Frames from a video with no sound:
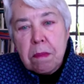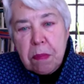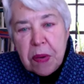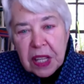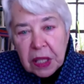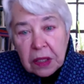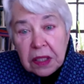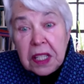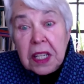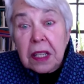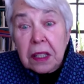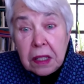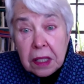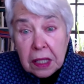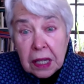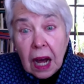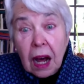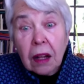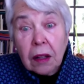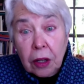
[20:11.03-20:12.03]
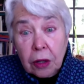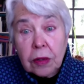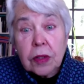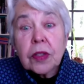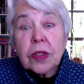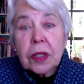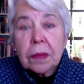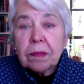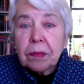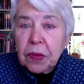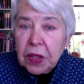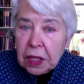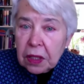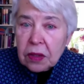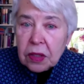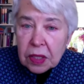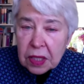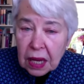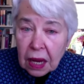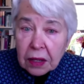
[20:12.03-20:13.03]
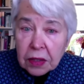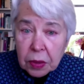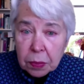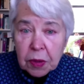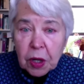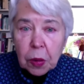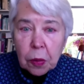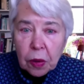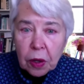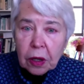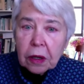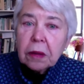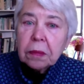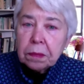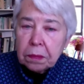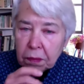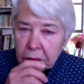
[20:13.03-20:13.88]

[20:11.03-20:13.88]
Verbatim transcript: billion in seismic work.